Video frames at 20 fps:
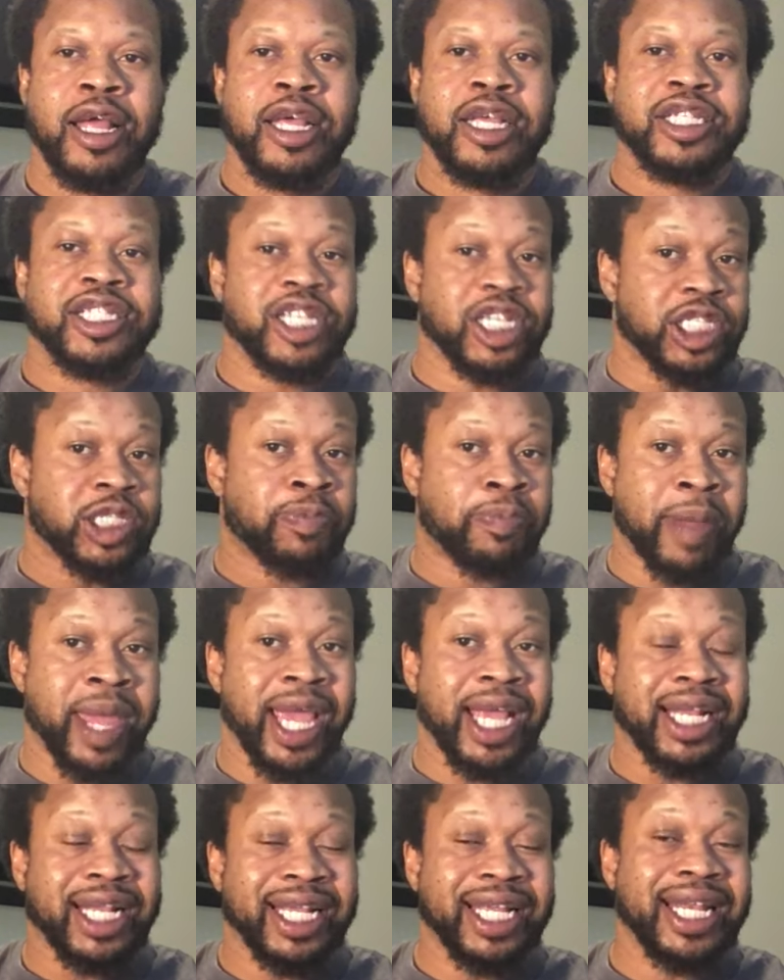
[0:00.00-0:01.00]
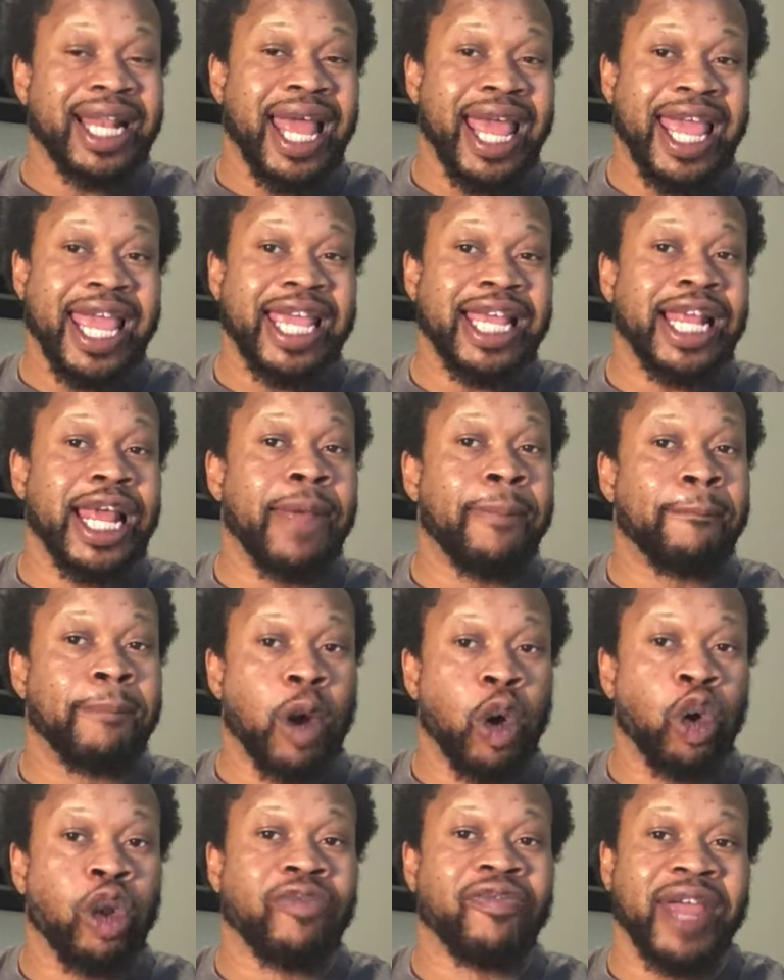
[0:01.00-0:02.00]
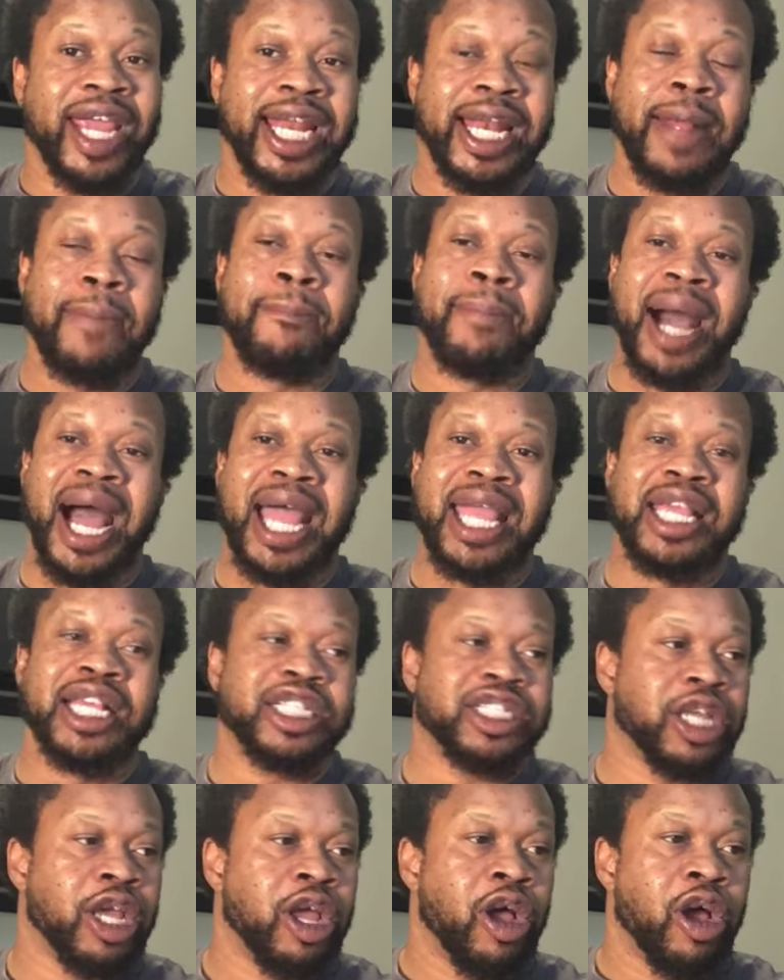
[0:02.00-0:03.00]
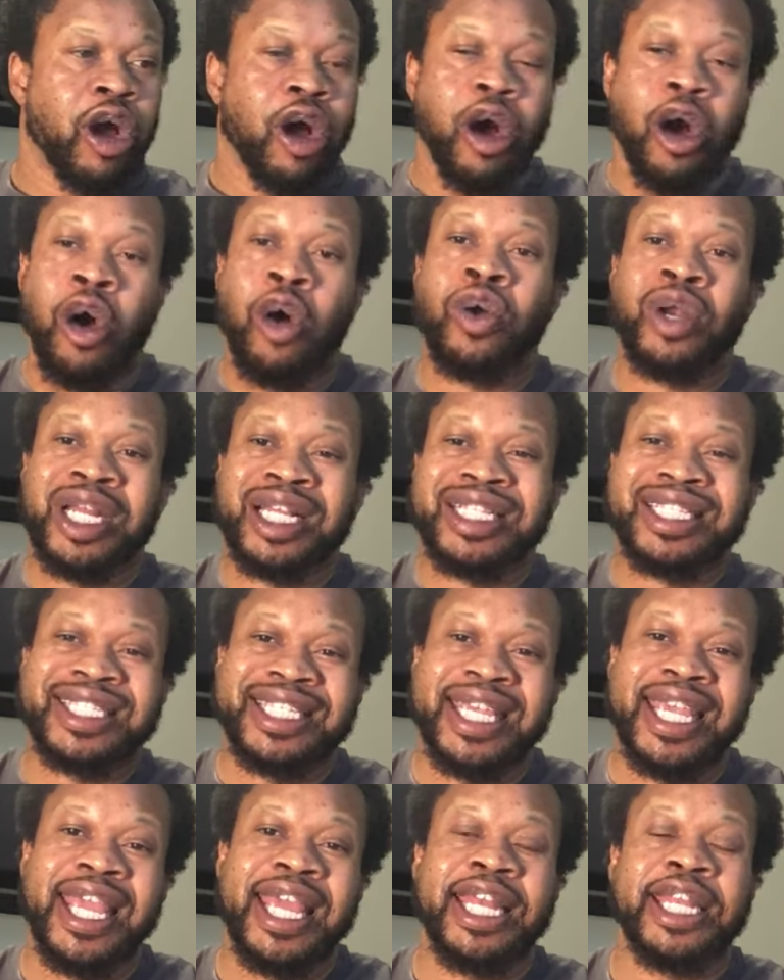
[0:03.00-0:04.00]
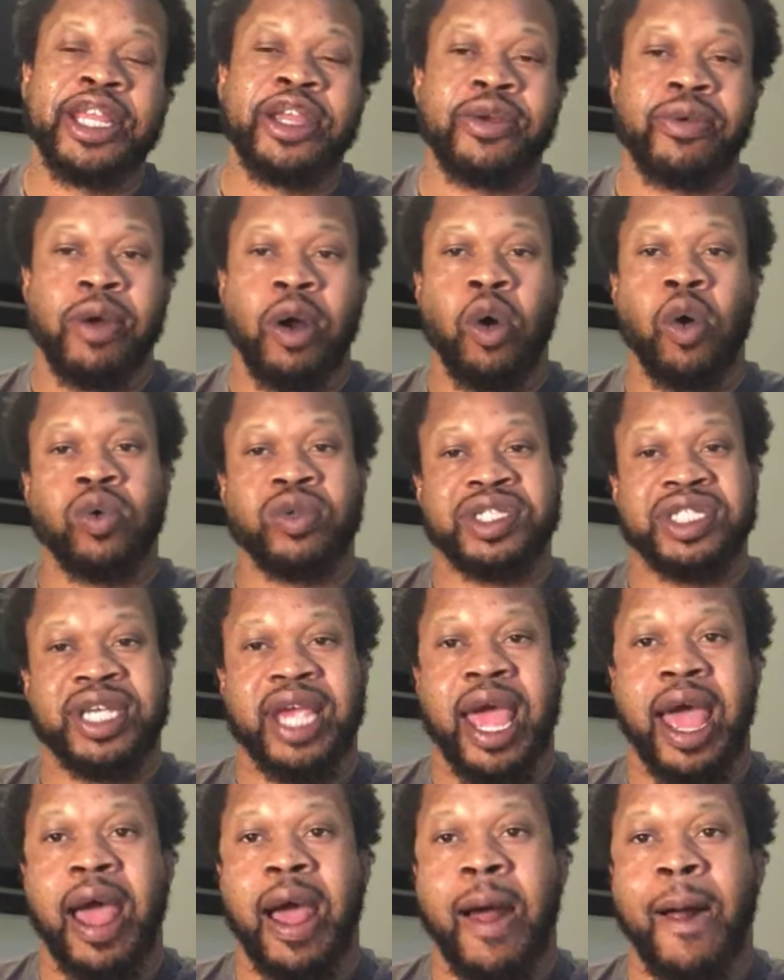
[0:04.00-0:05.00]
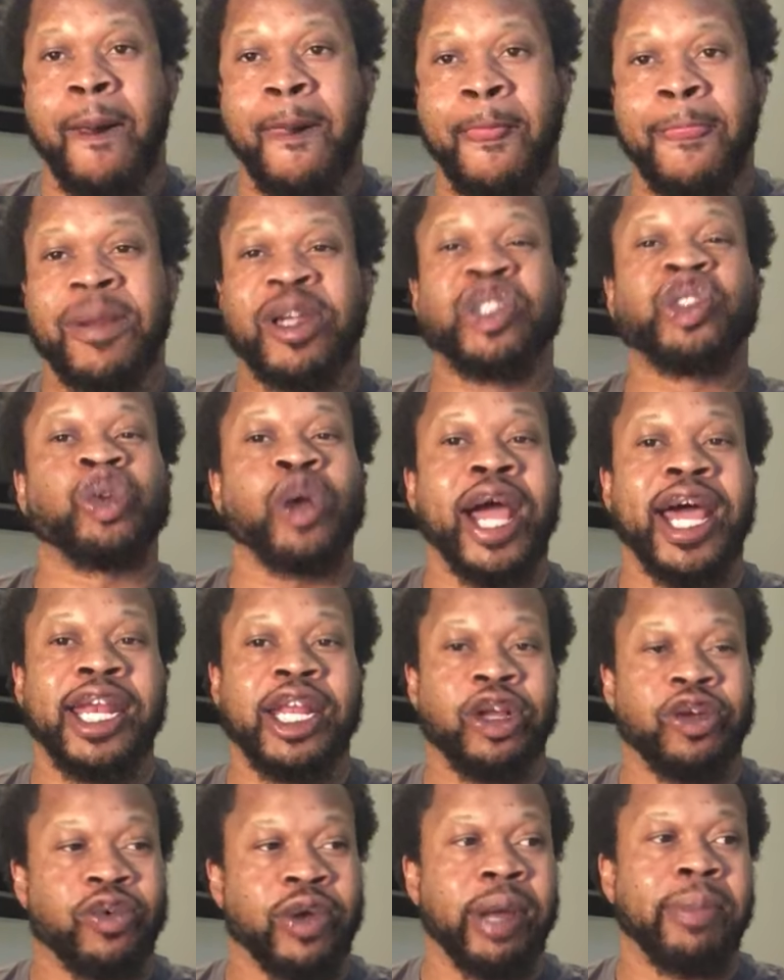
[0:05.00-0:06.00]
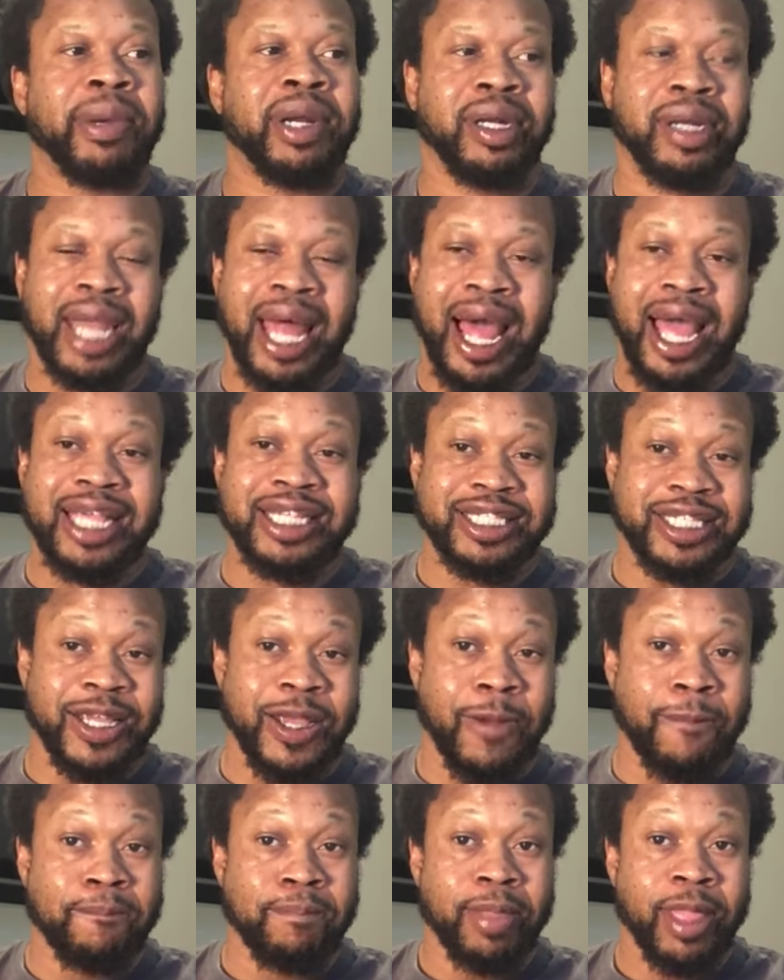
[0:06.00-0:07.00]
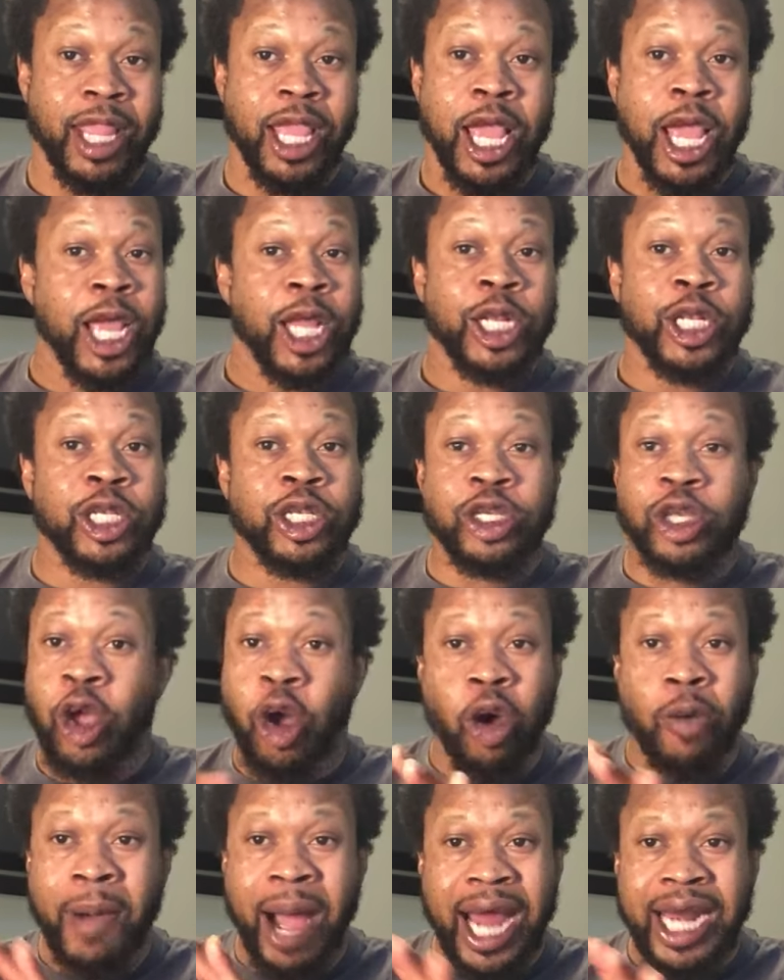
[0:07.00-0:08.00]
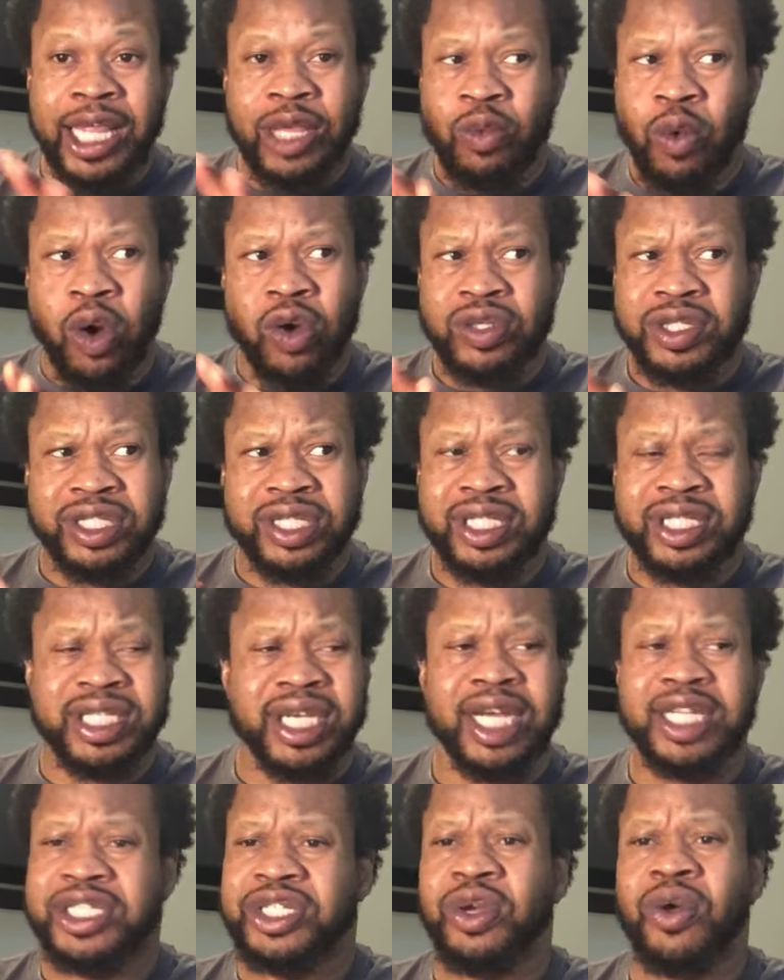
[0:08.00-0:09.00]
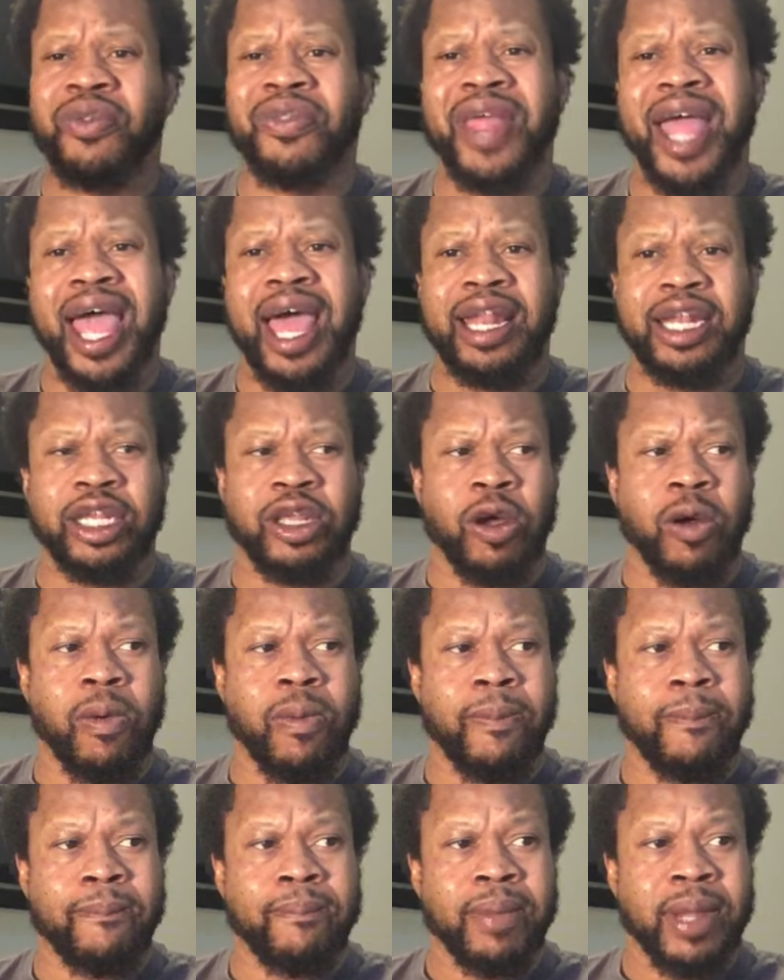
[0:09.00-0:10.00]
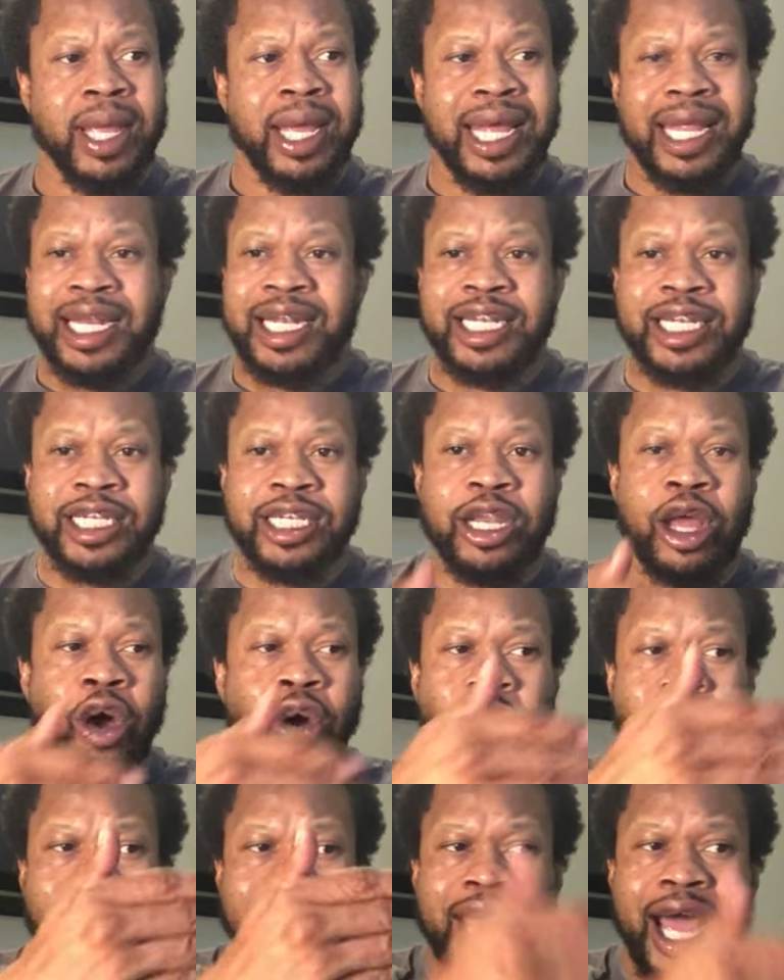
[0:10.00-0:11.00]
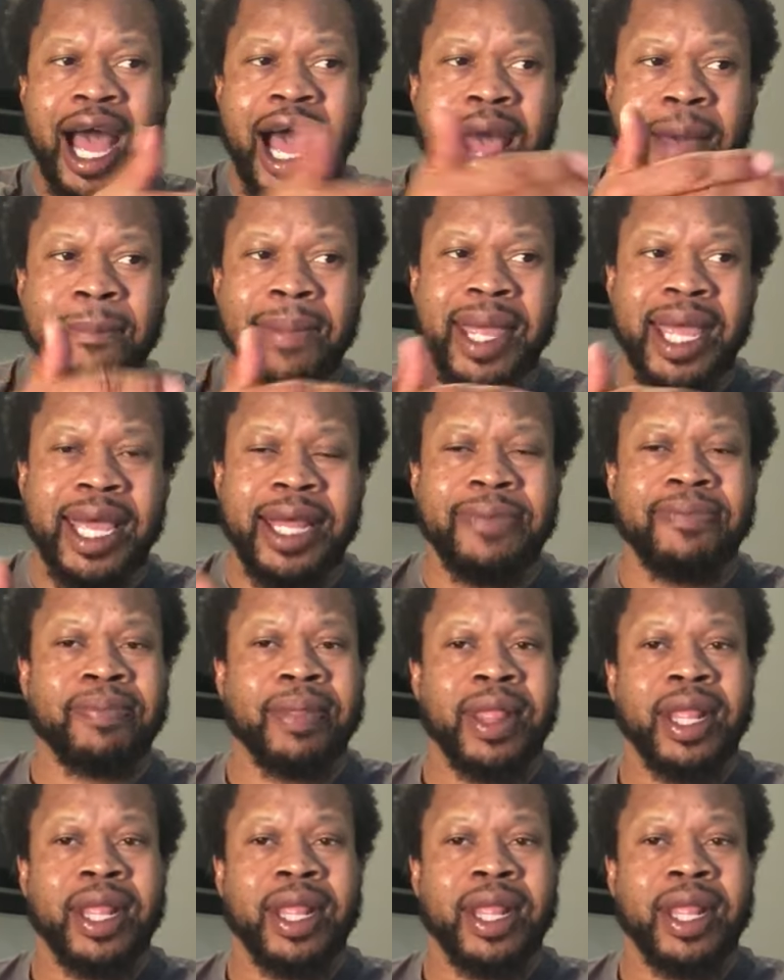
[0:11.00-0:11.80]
suspecting hate and motivated bias on a 10-year-old child, trying to criminalize him. Nobody wants to touch on that, though. No comment